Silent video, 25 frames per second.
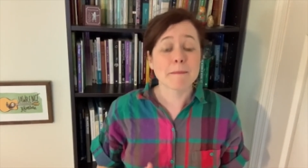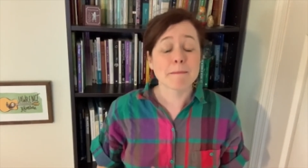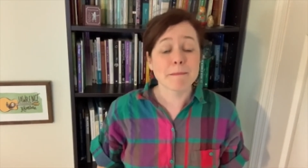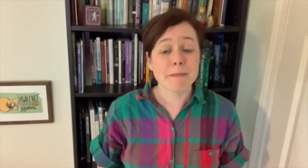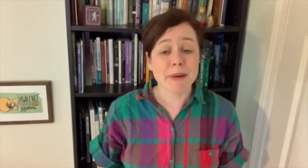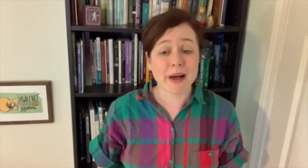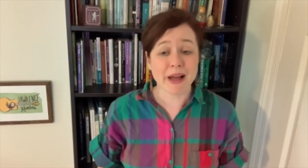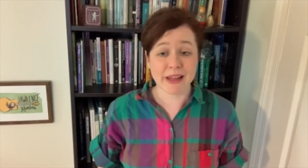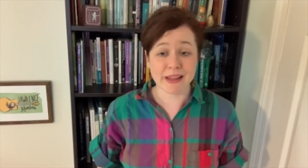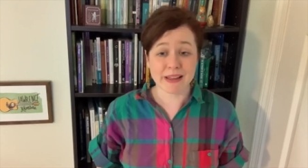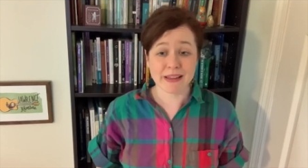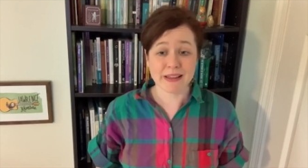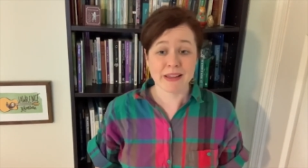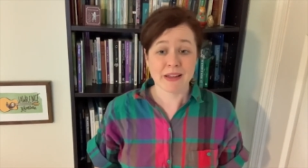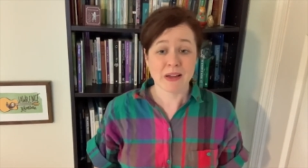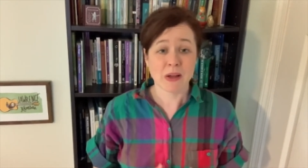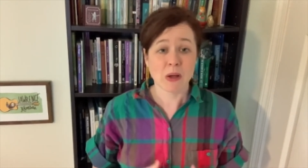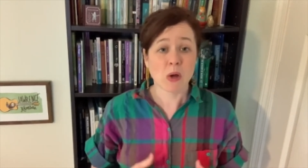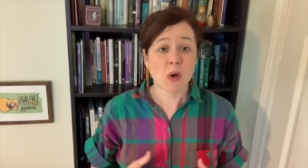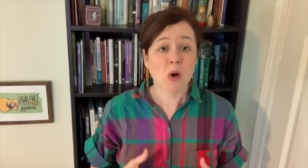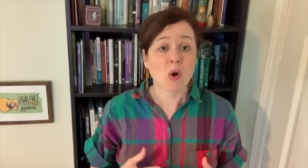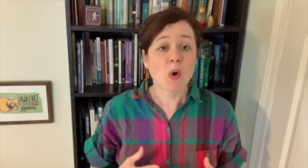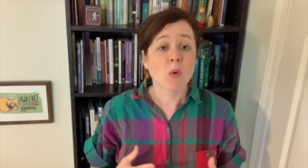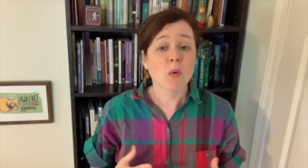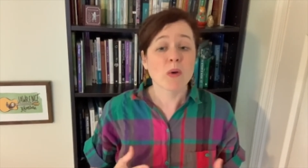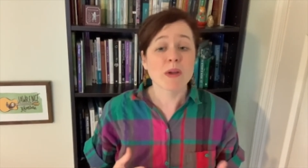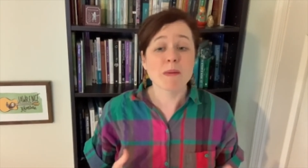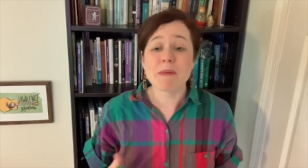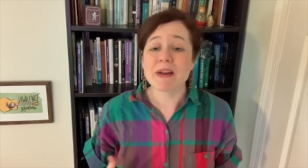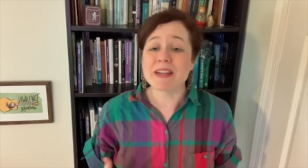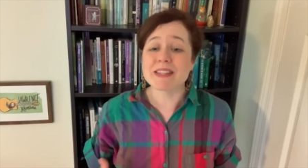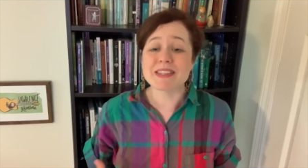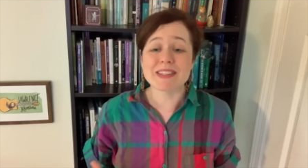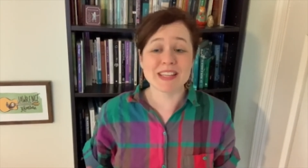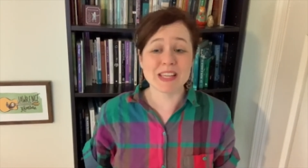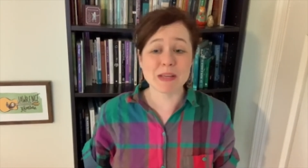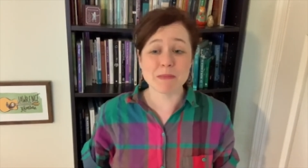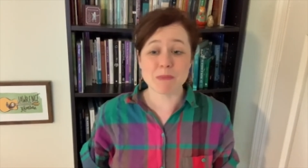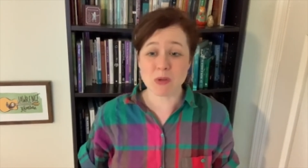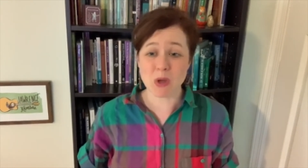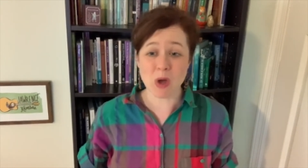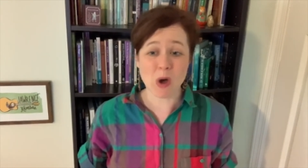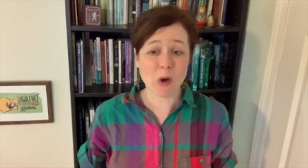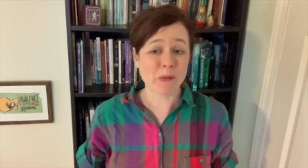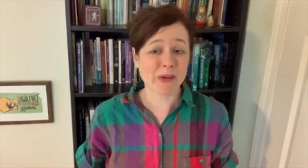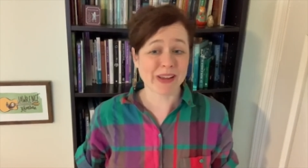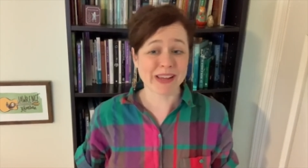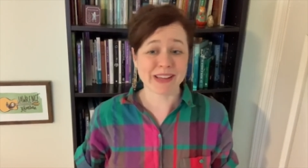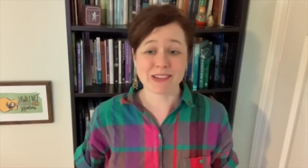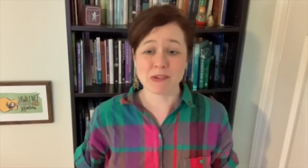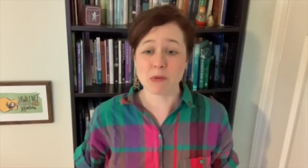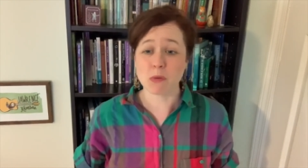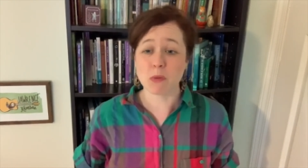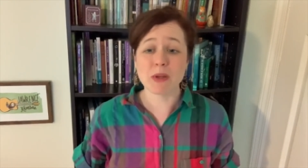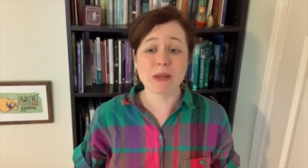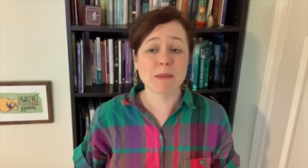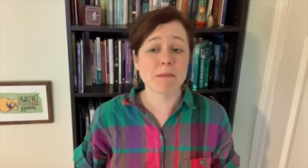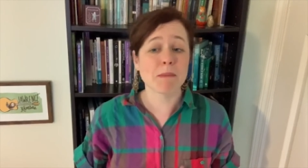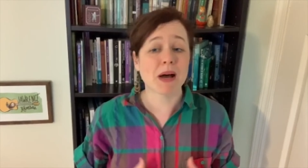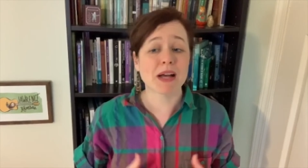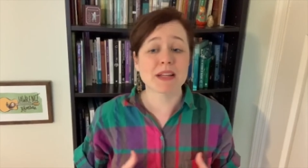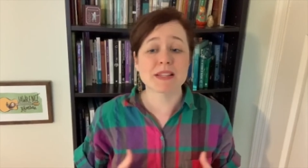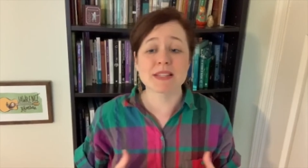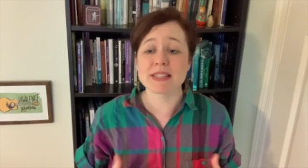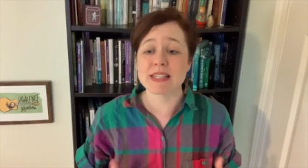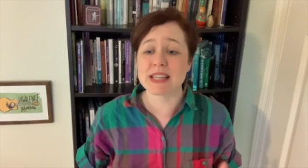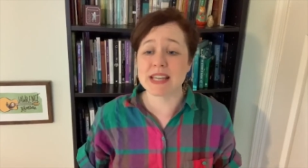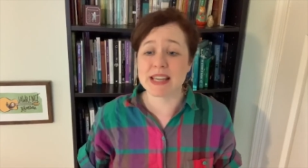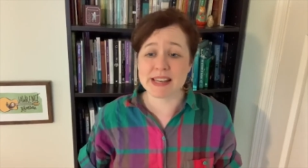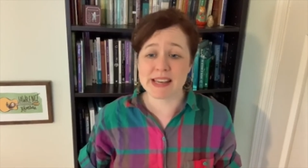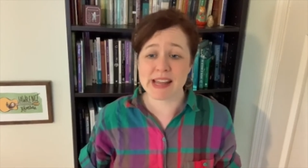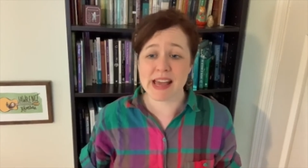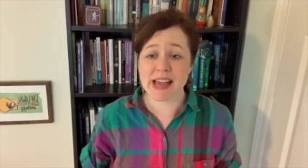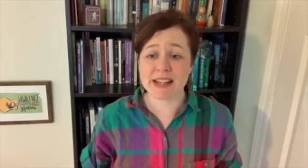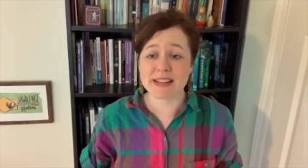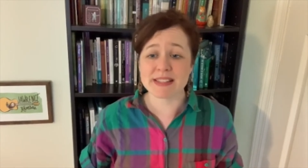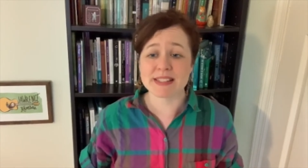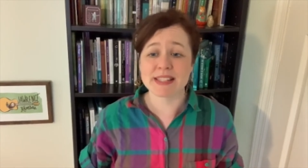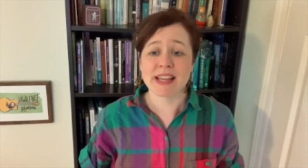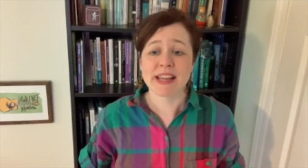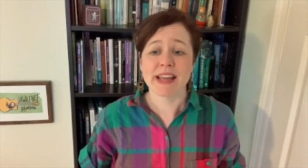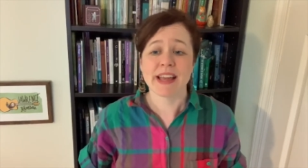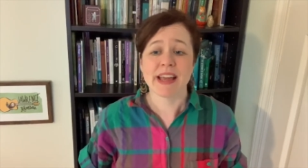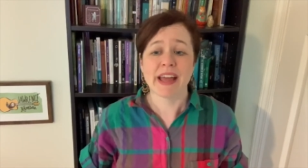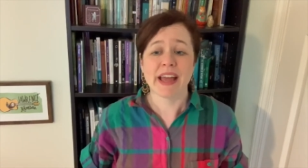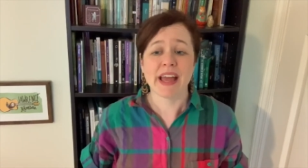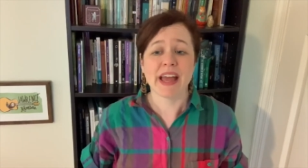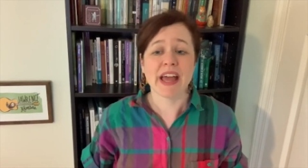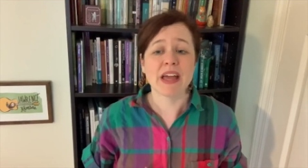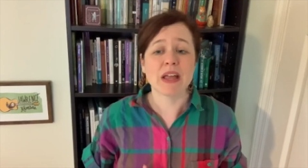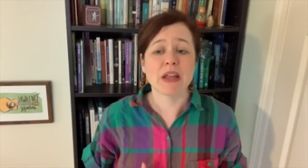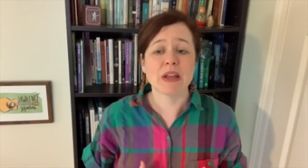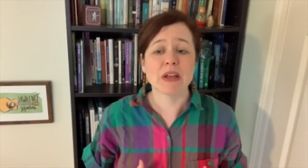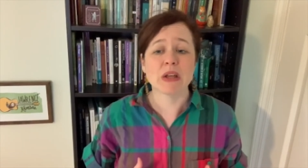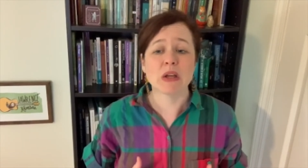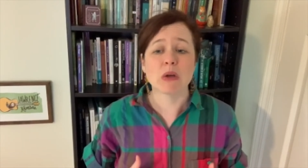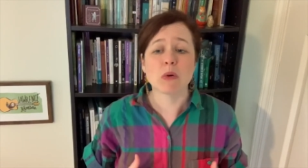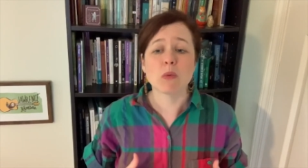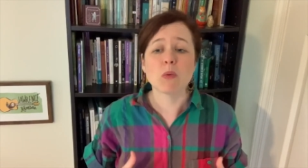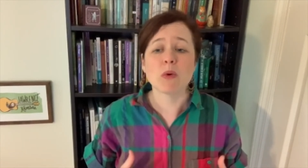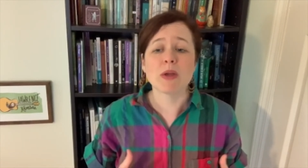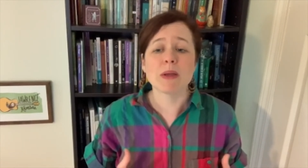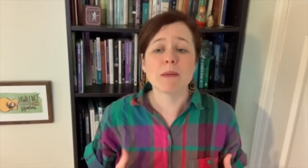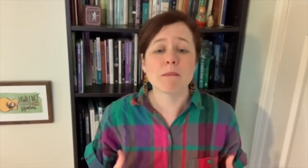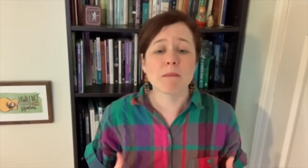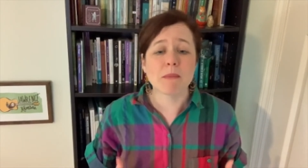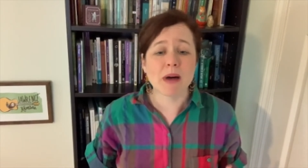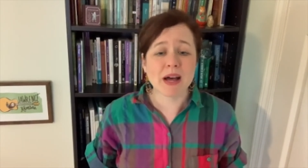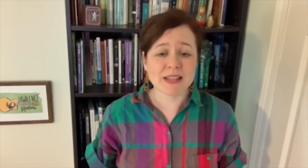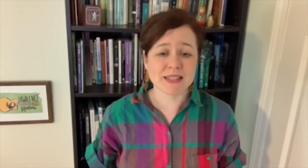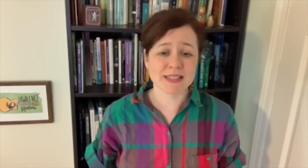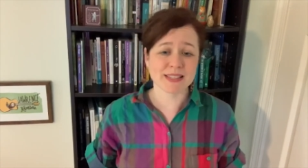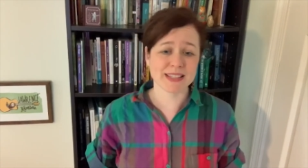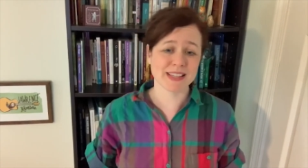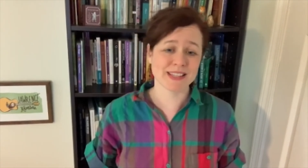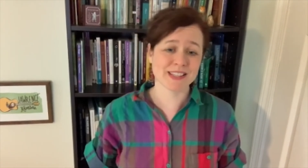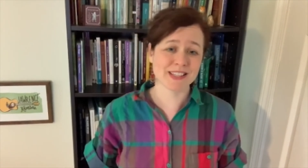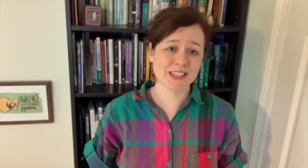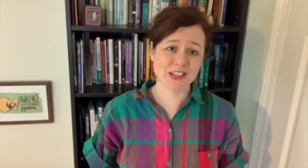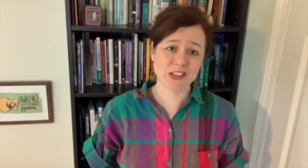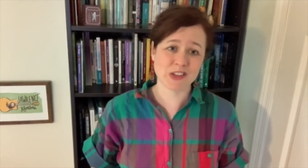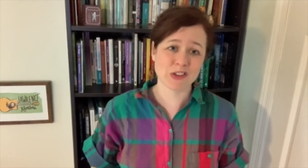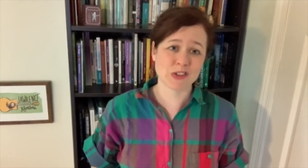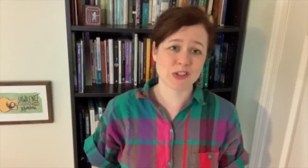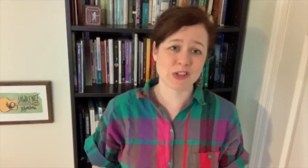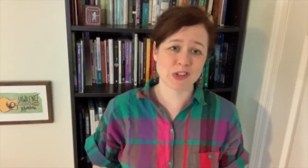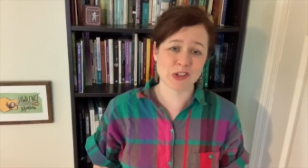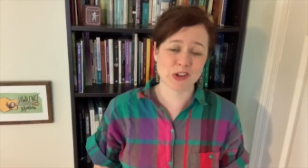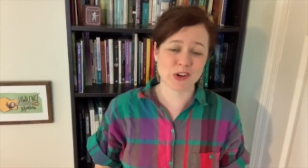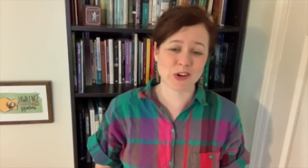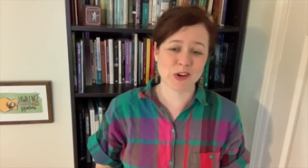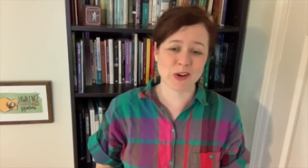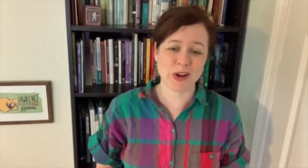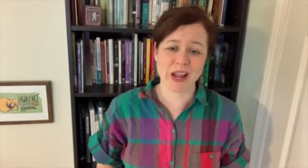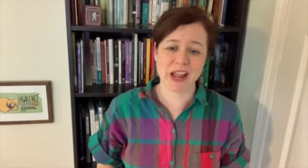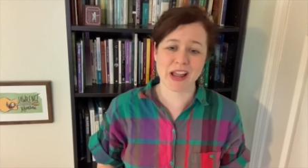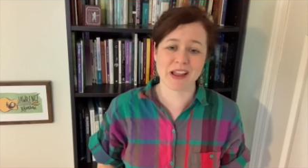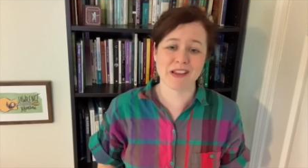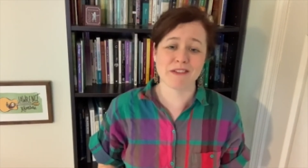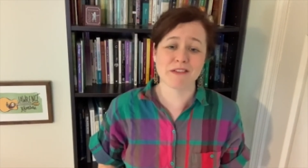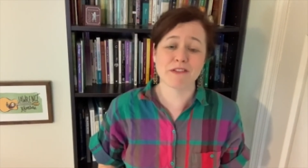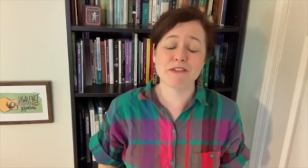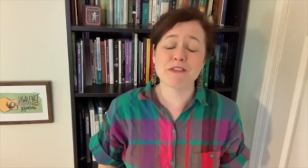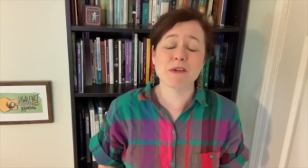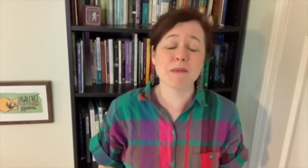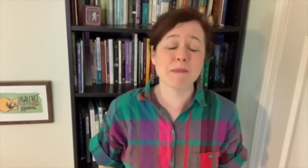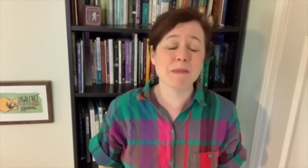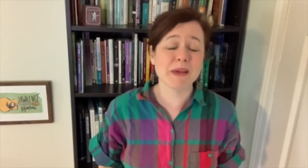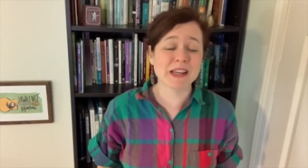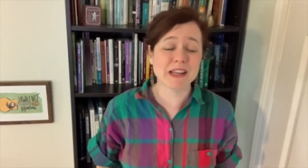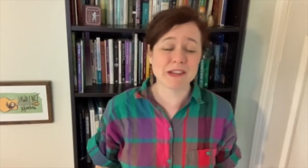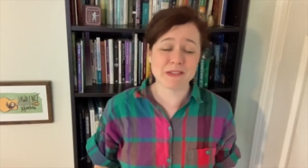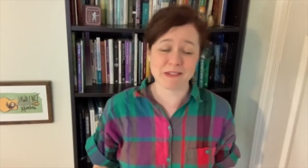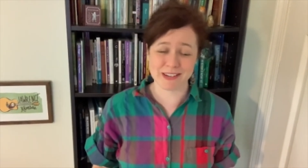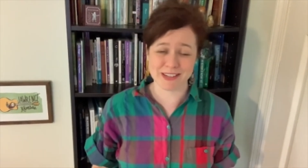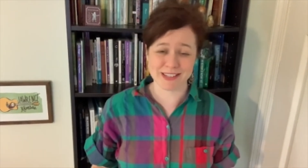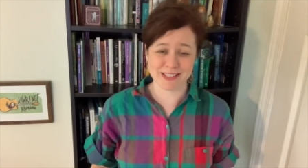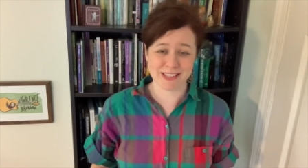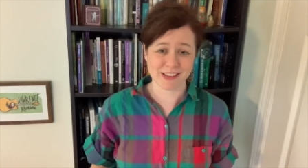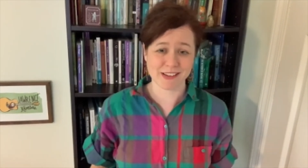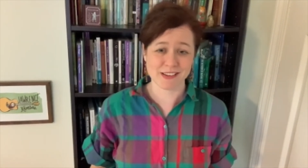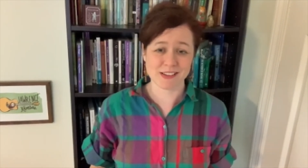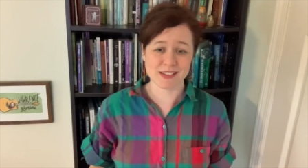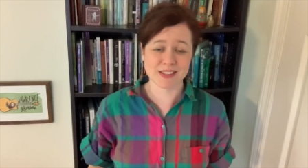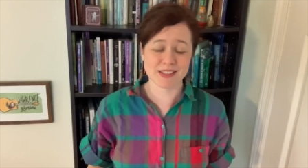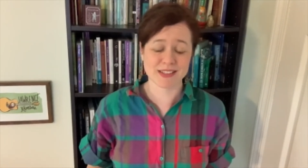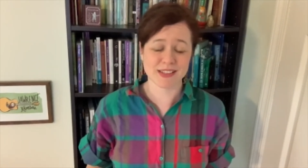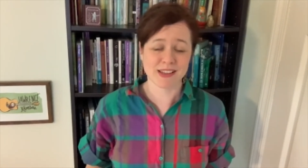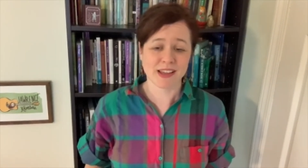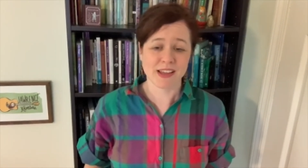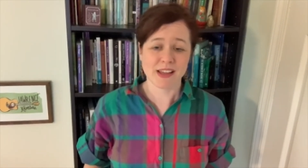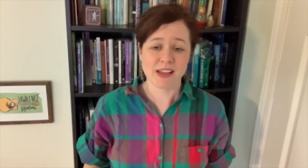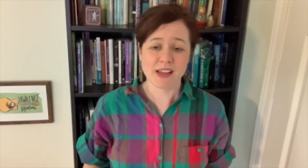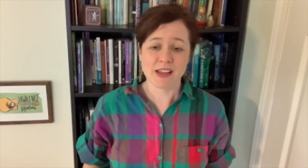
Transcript: But we must keep going, we must connect, and we must continue to create for many reasons